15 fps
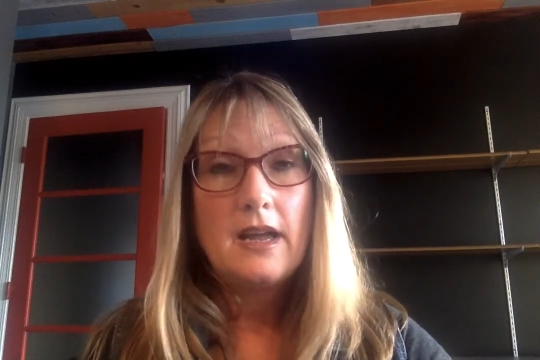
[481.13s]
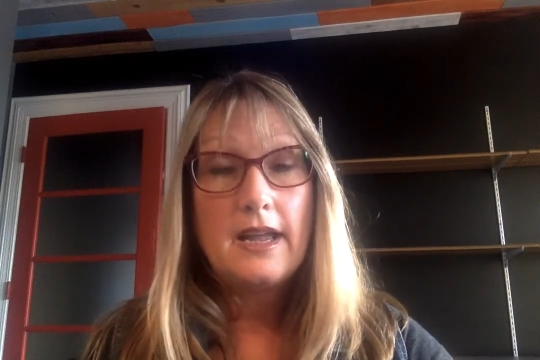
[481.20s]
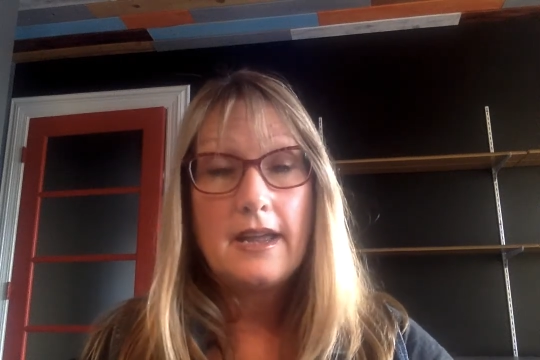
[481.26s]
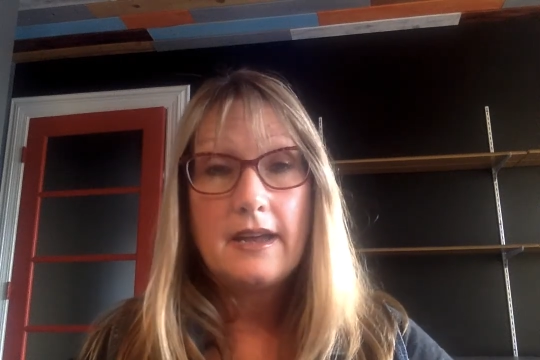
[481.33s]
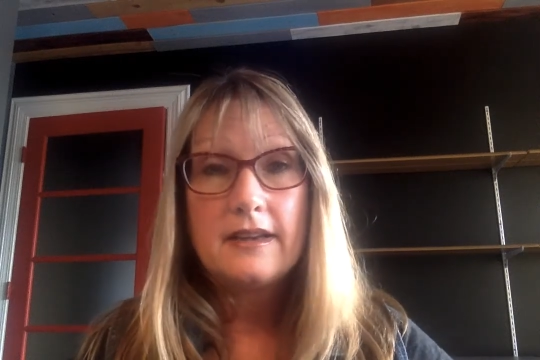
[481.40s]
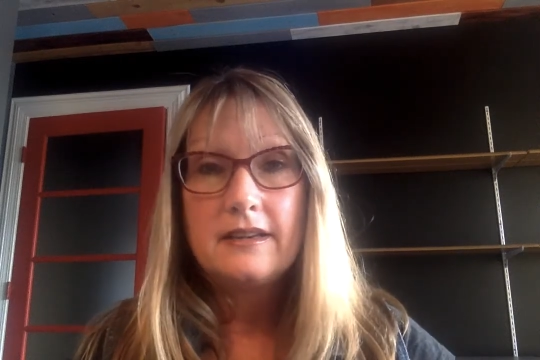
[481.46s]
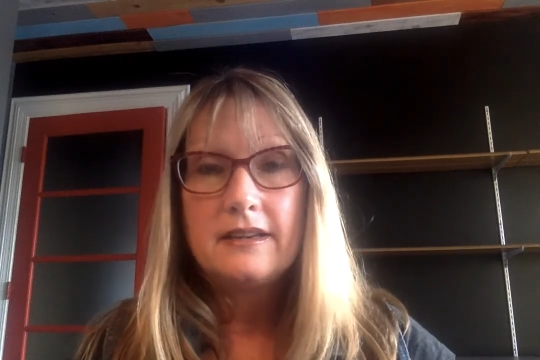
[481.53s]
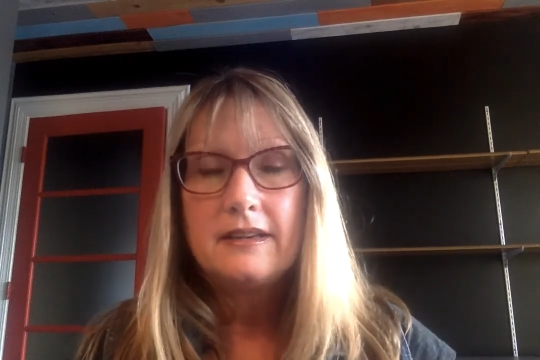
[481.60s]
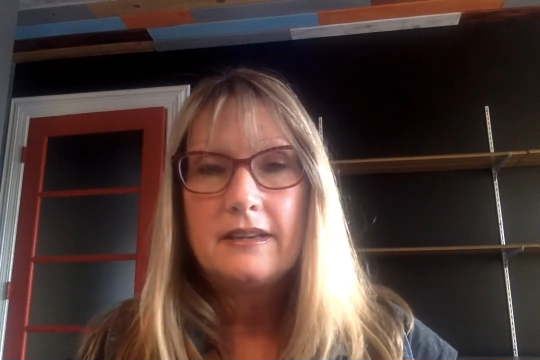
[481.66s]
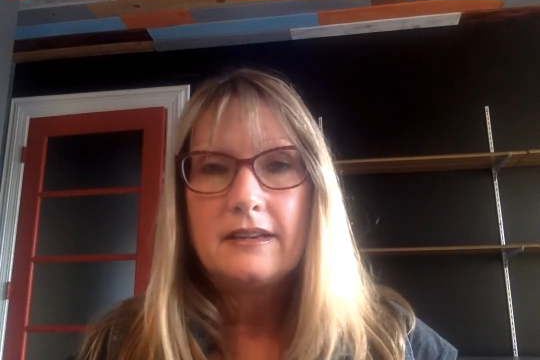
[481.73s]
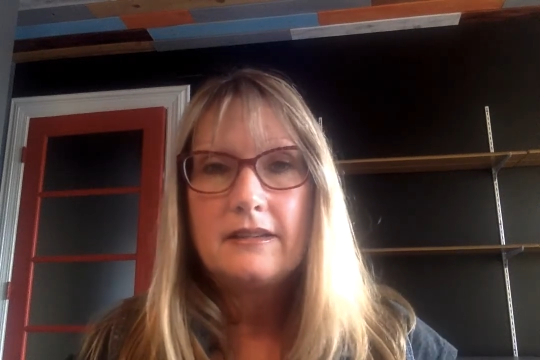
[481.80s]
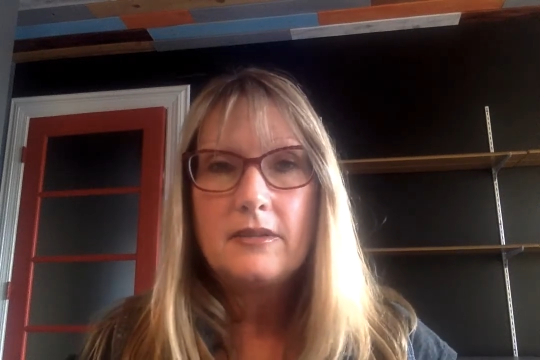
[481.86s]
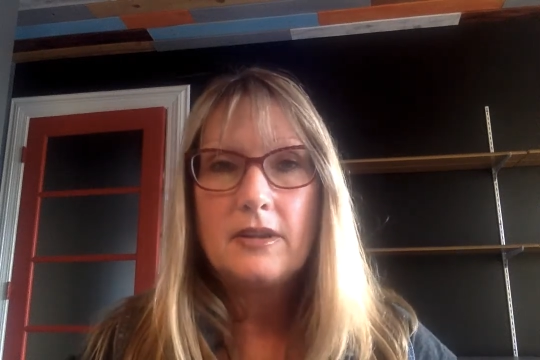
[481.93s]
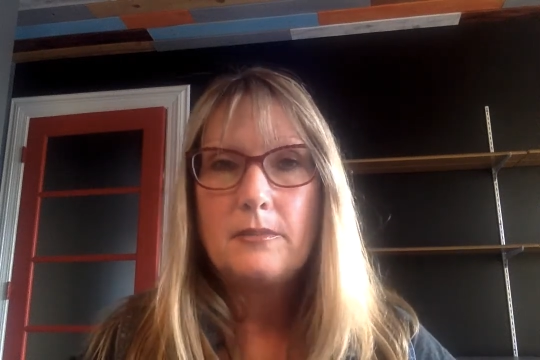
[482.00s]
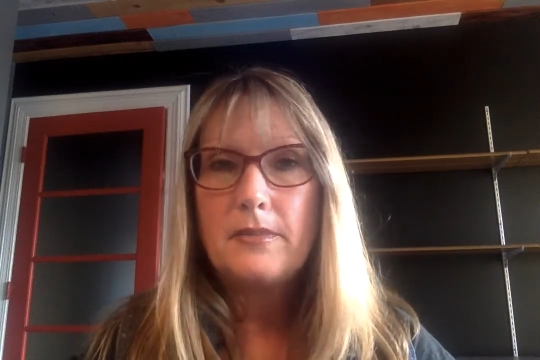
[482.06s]
And
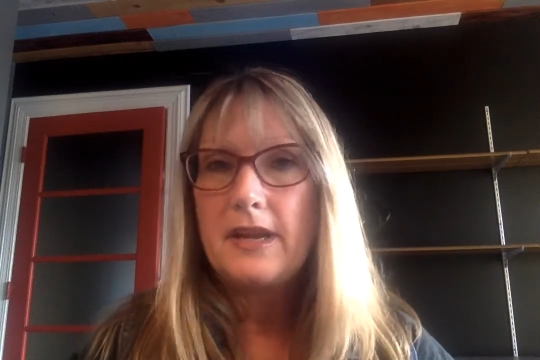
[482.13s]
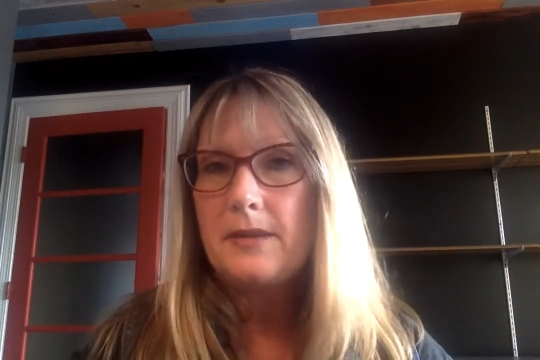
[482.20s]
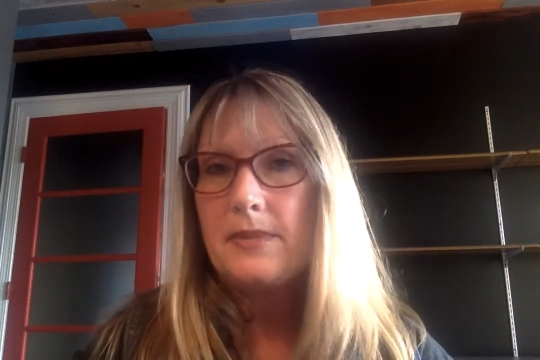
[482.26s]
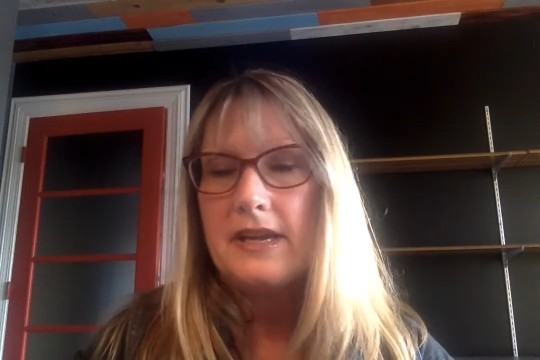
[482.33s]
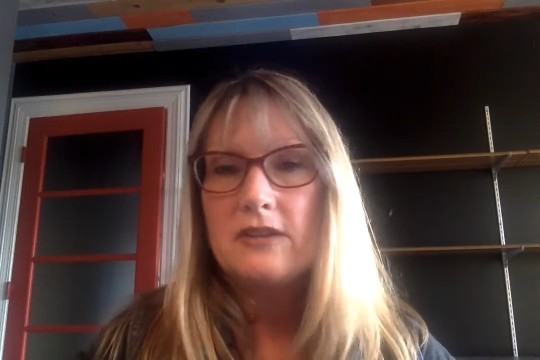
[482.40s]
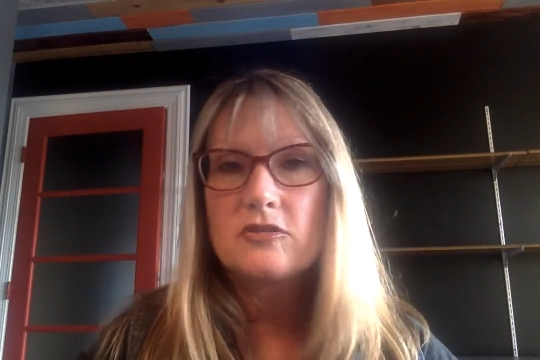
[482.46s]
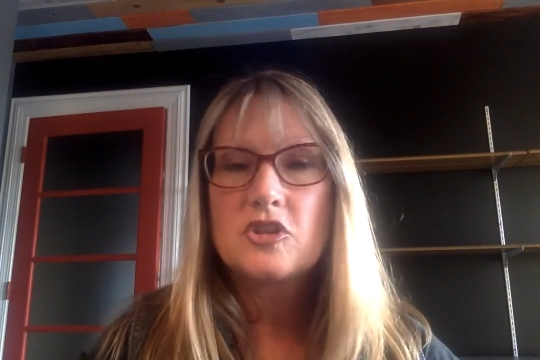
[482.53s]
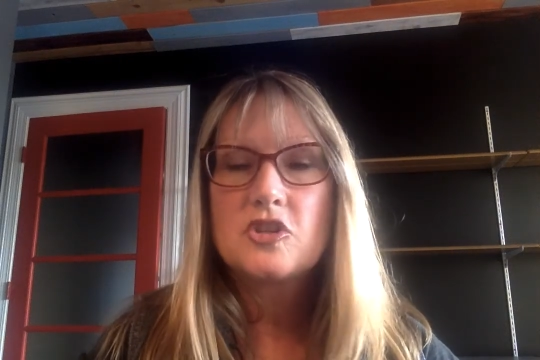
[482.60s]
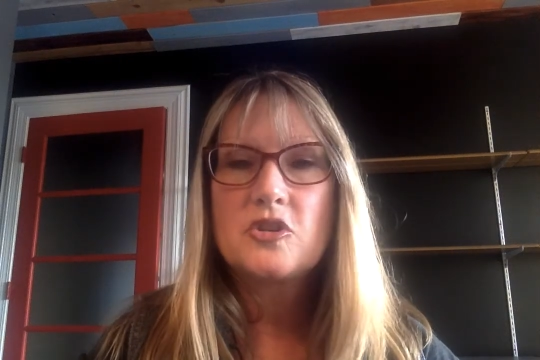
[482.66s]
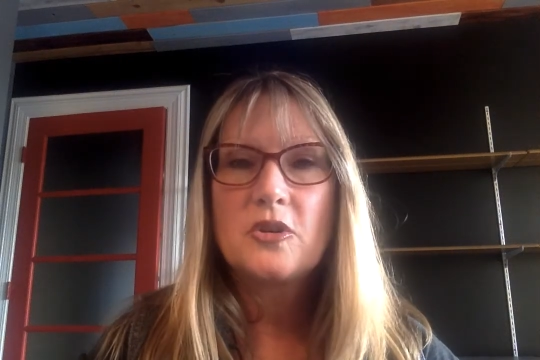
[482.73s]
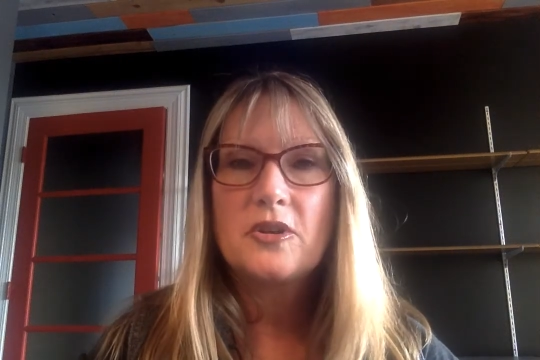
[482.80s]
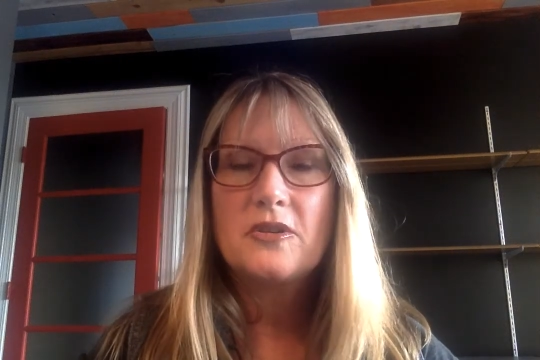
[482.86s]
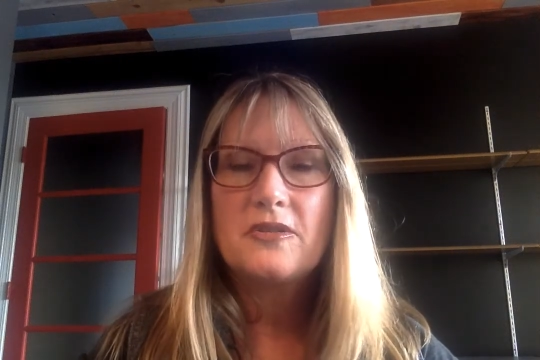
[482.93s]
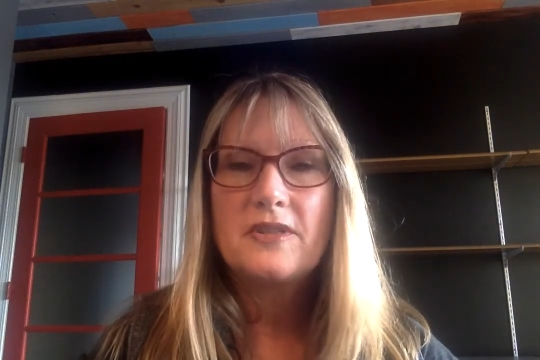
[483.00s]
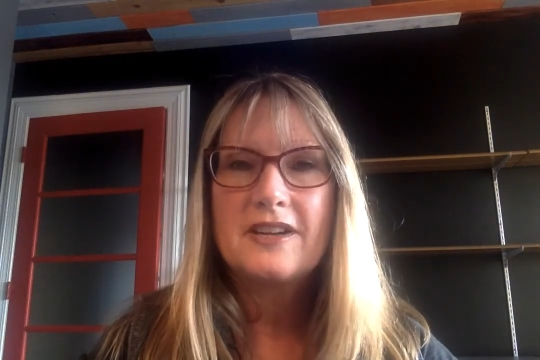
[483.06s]
maybe he'll show
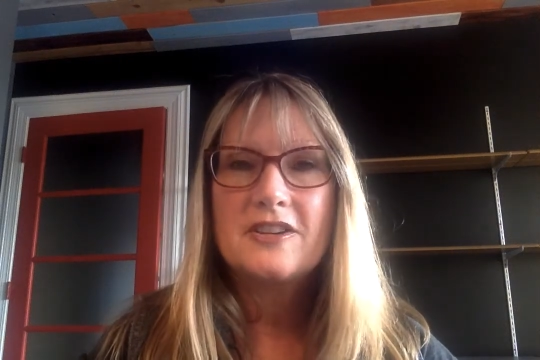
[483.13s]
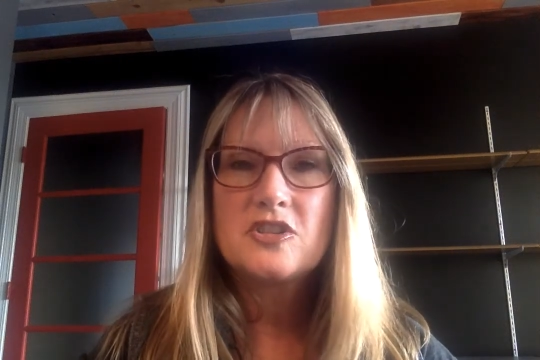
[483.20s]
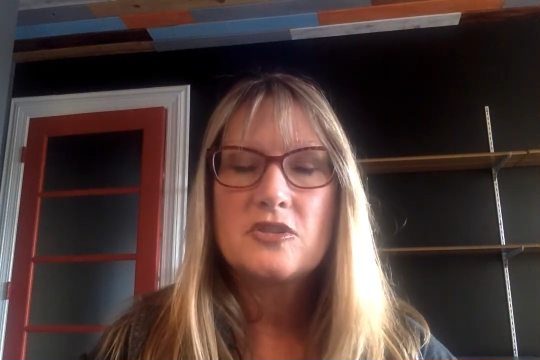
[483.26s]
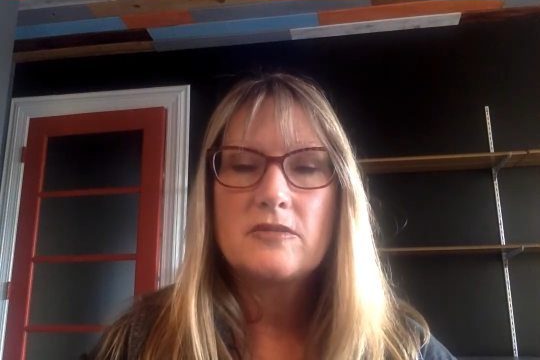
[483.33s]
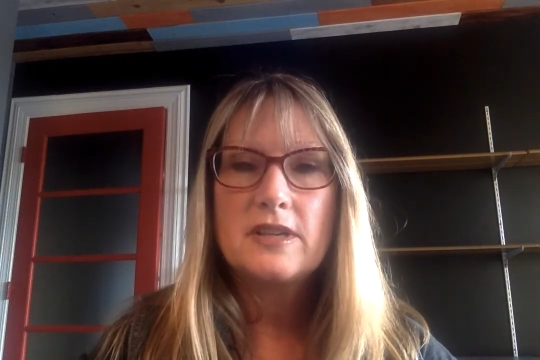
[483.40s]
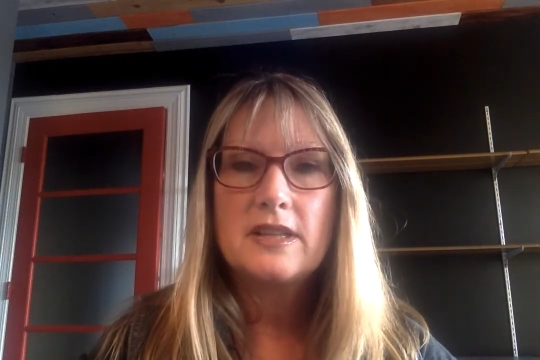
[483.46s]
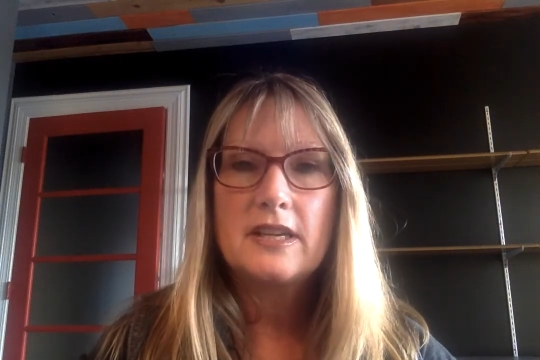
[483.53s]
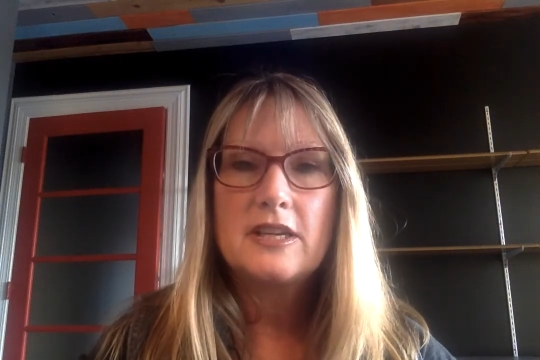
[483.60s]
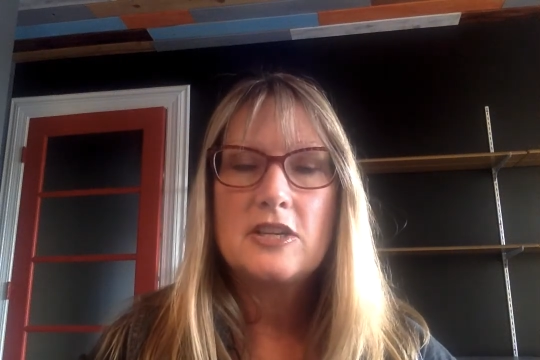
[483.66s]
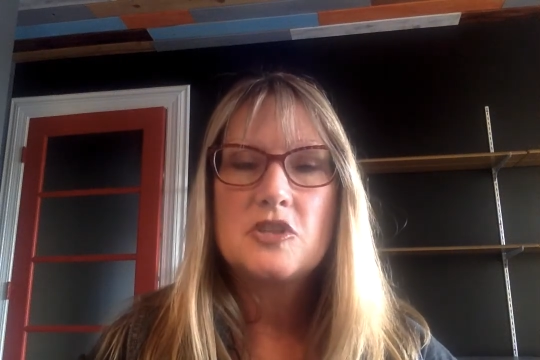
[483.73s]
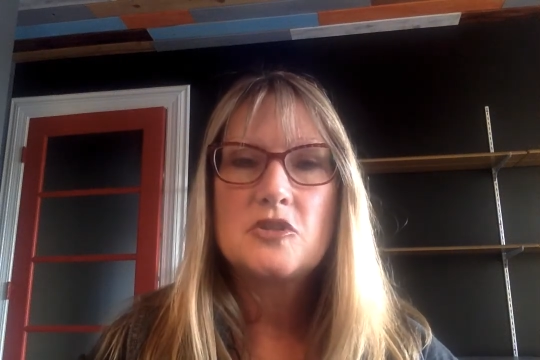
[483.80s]
you that tree that he